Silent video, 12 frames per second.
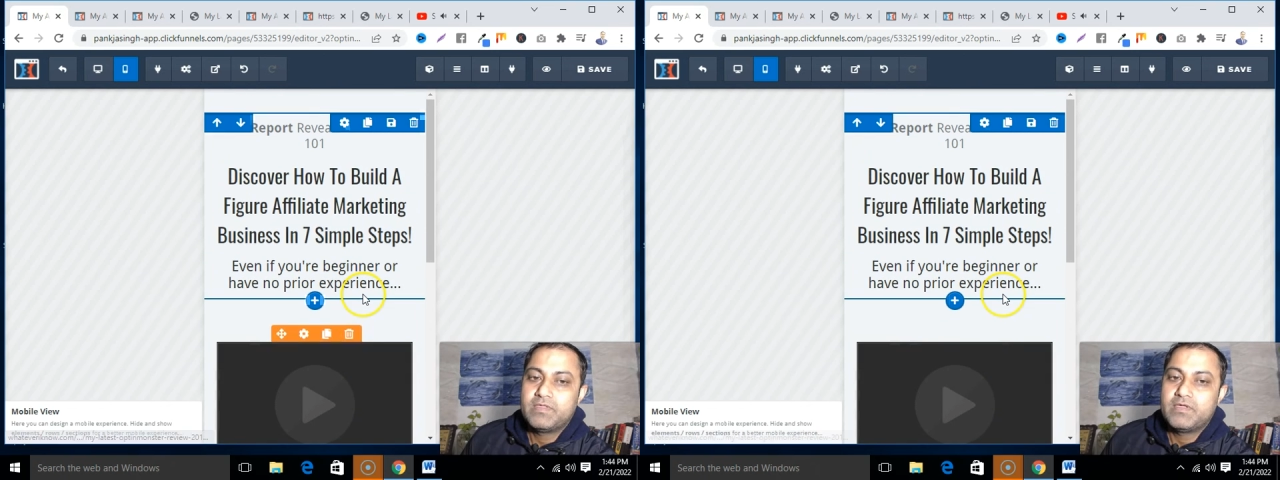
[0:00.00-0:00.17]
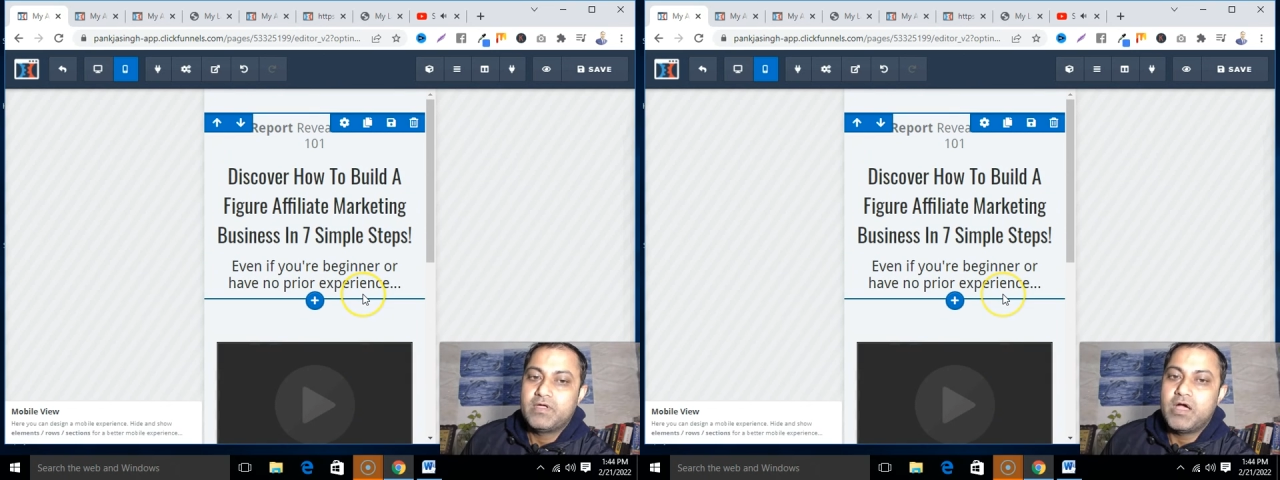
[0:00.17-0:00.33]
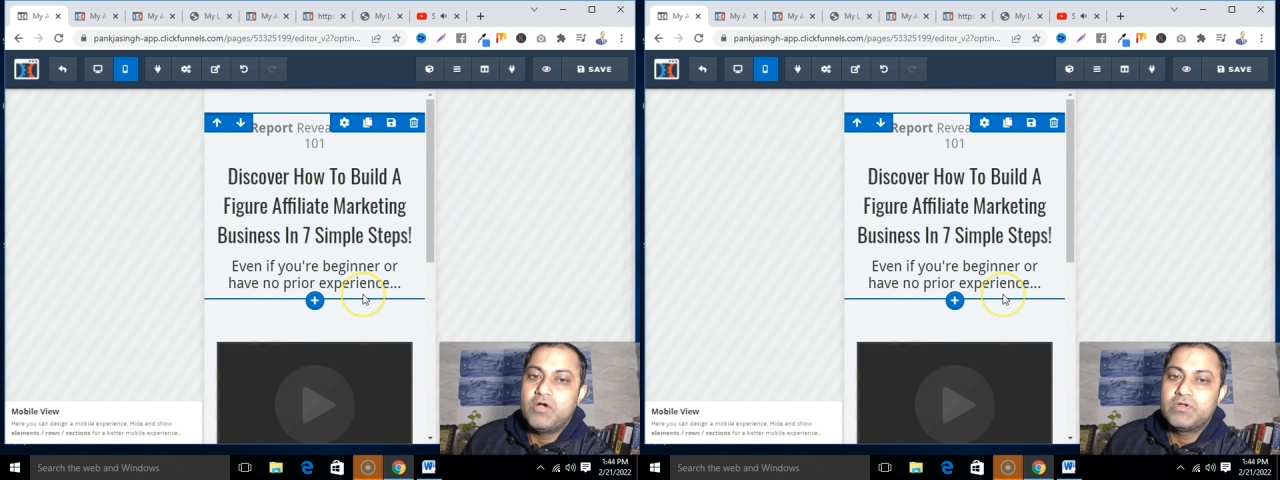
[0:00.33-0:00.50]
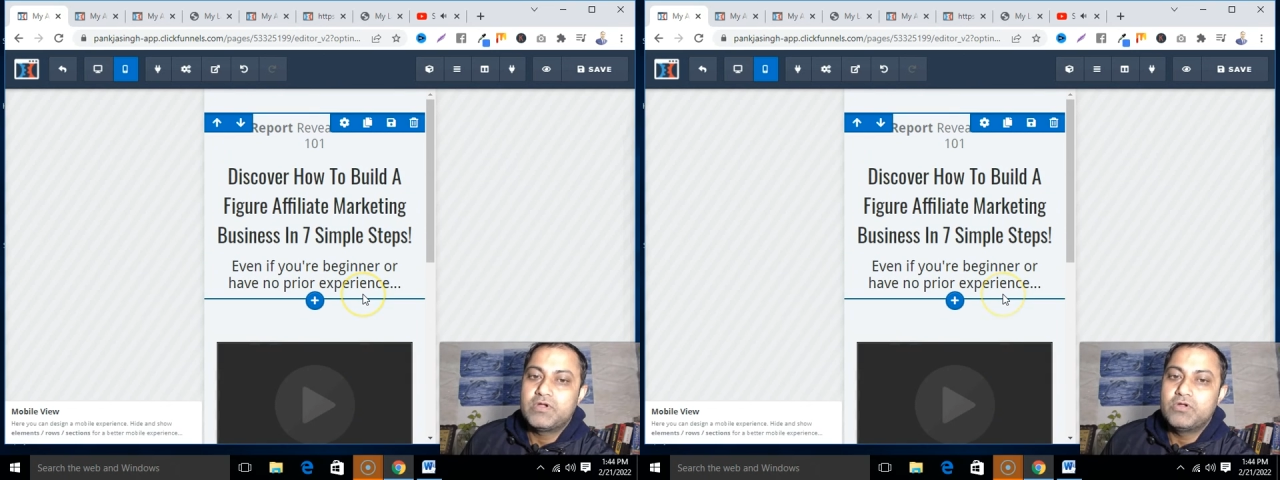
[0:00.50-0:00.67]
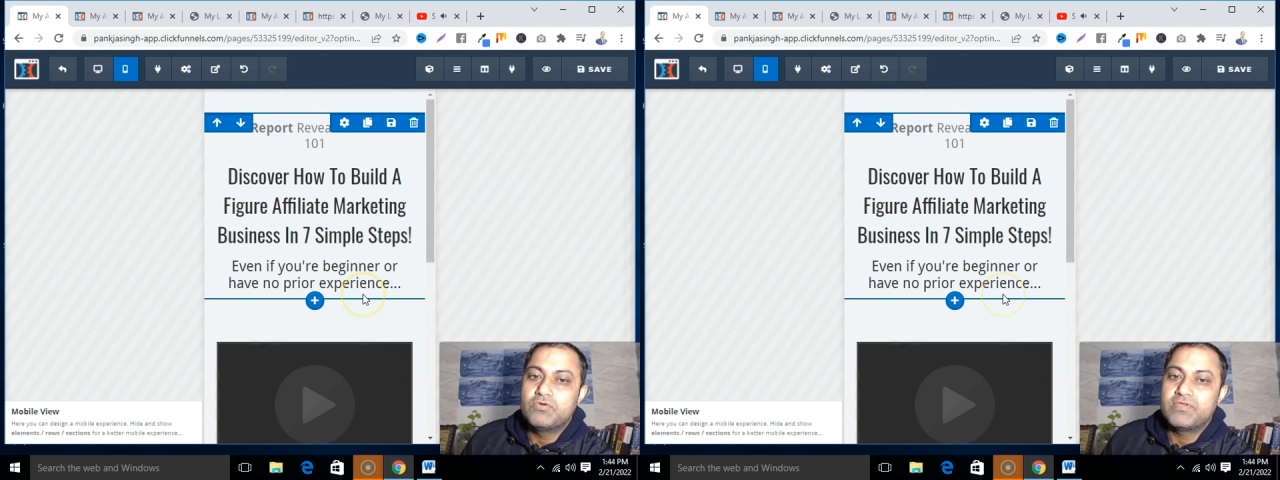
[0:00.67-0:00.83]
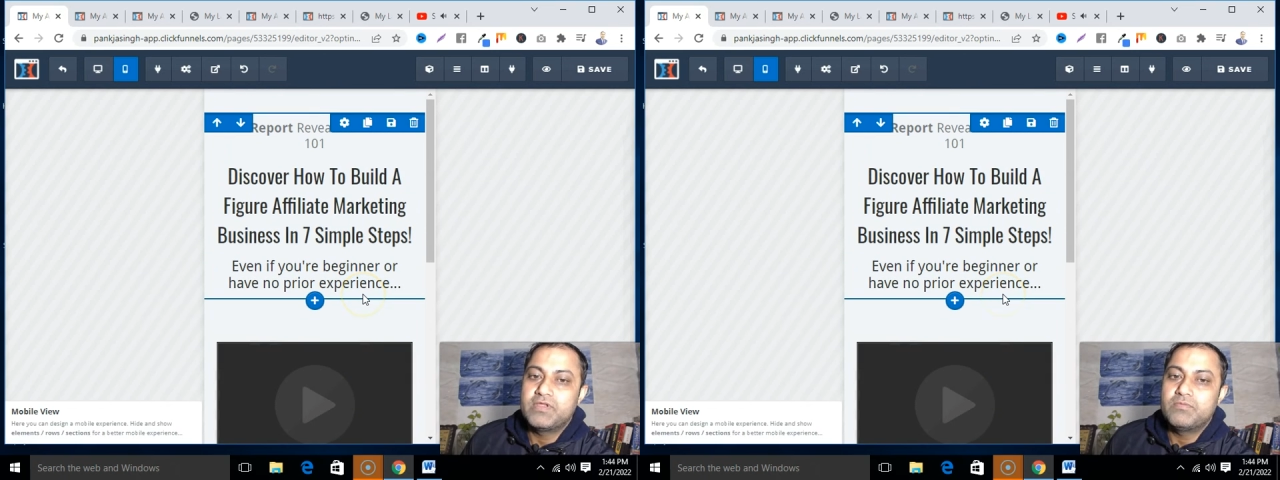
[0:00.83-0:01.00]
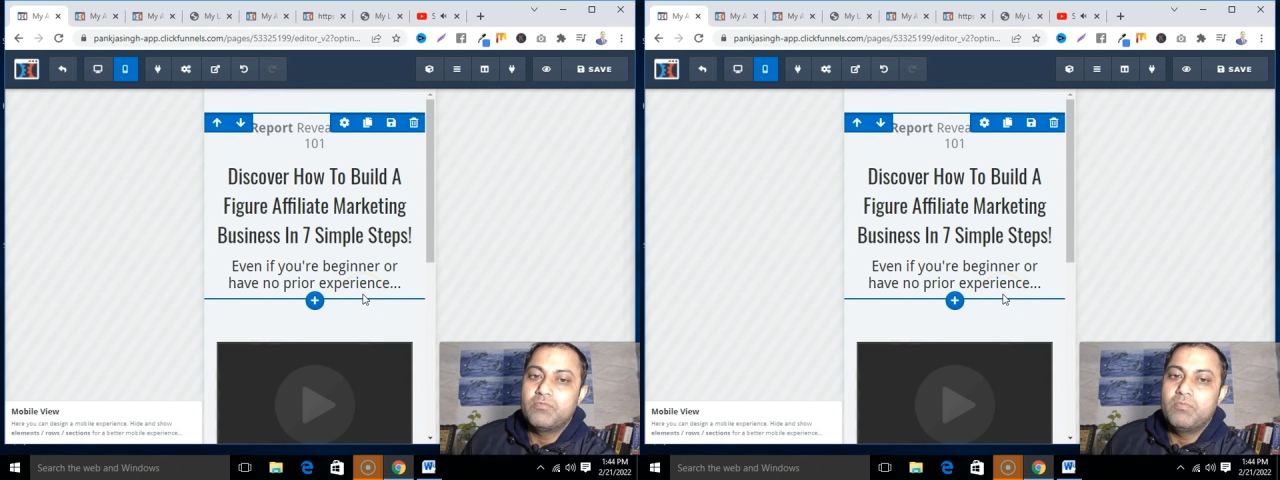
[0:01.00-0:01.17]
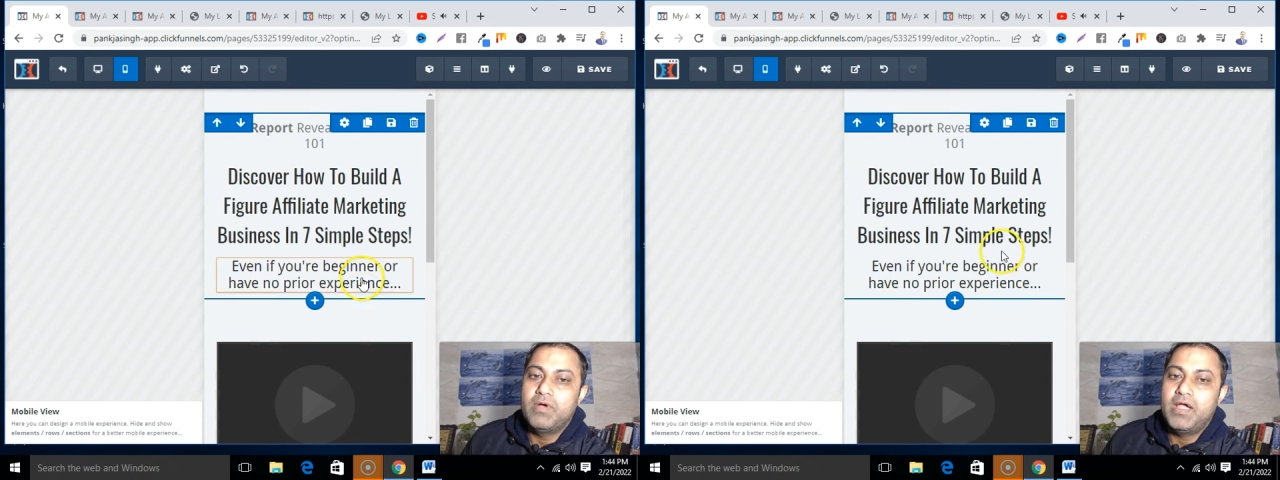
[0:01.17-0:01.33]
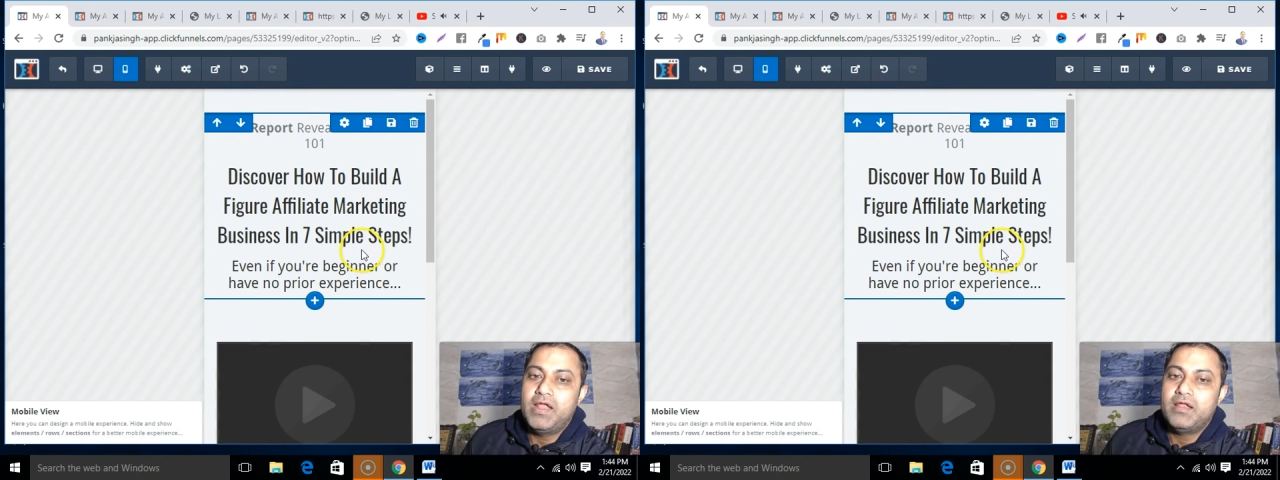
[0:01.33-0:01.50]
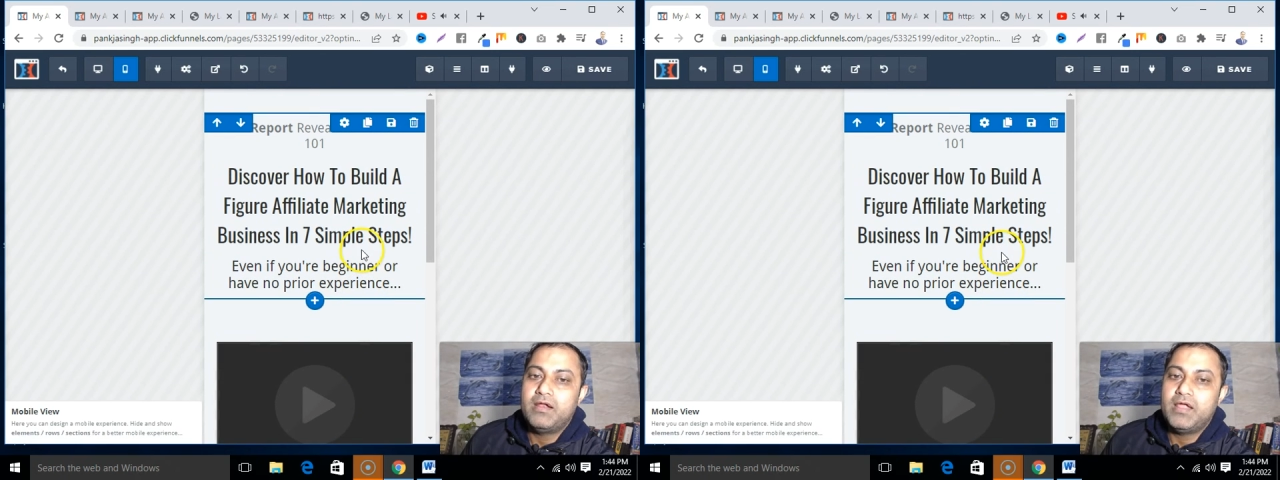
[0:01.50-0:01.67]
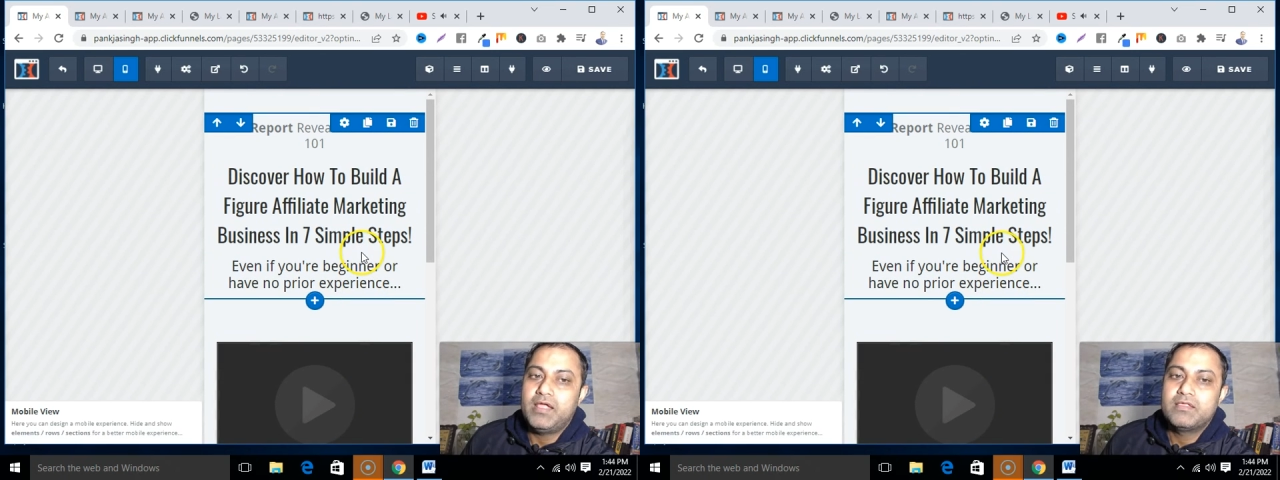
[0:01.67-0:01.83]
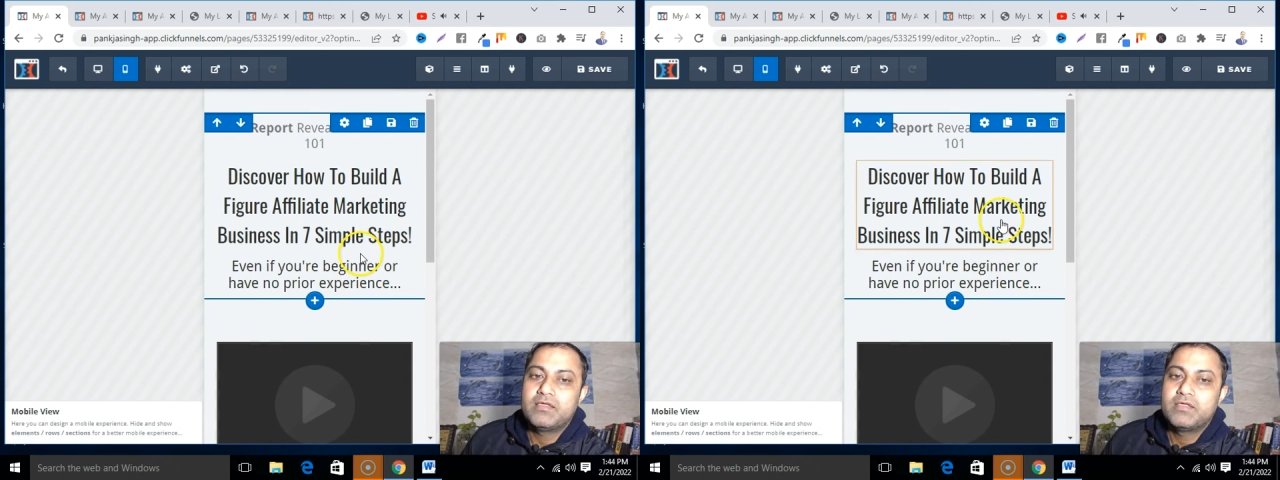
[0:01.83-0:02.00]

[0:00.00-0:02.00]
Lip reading: how it looks in mobile, right?